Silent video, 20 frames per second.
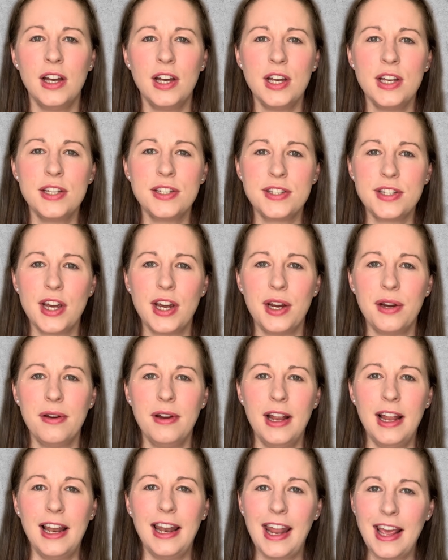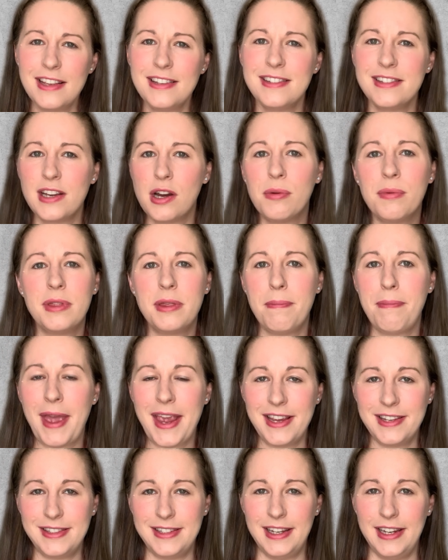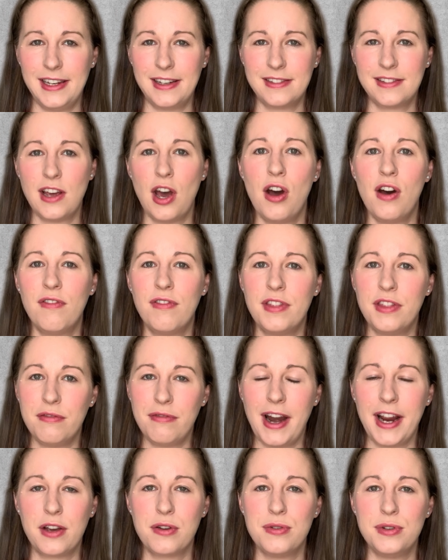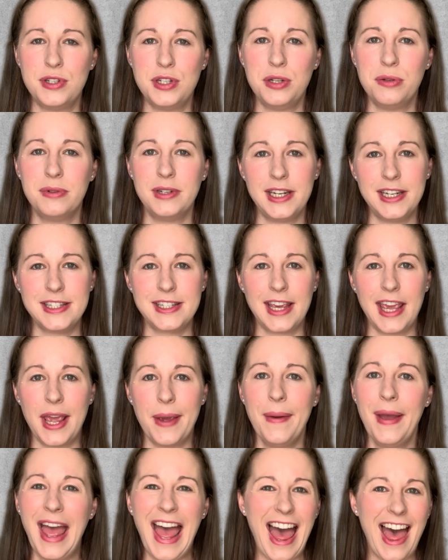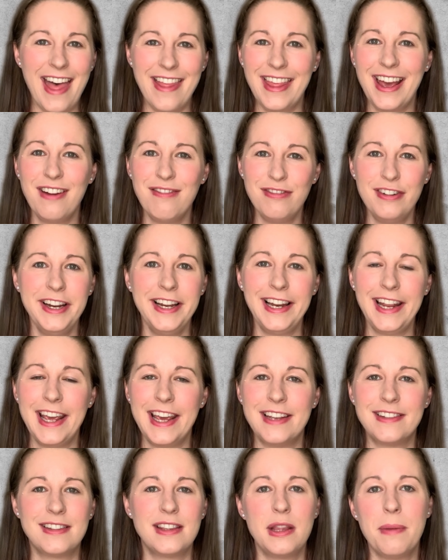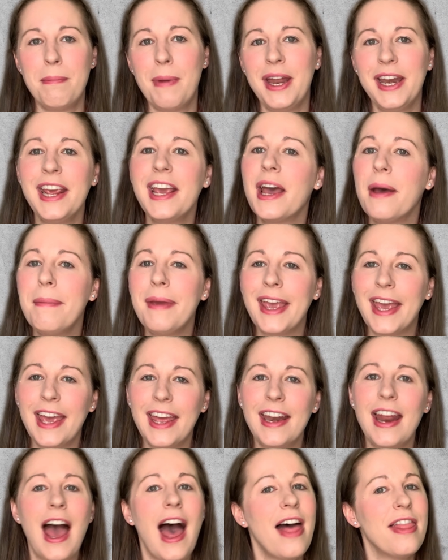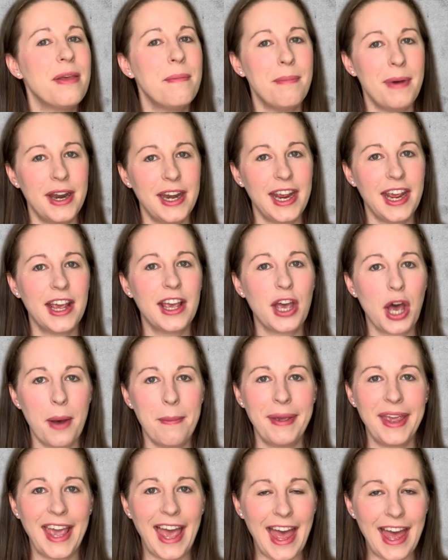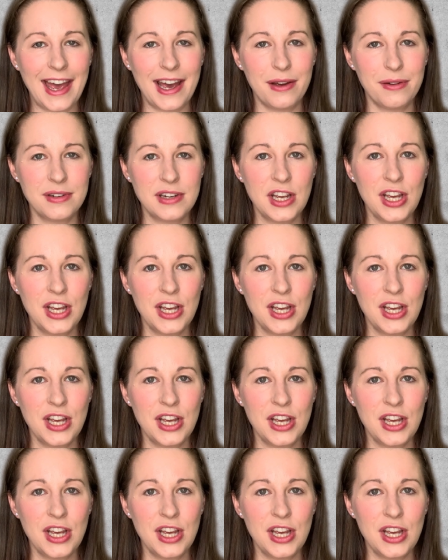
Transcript: So let's start with the basics of the records you'll need to keep. And that really is the money coming in and the money coming out.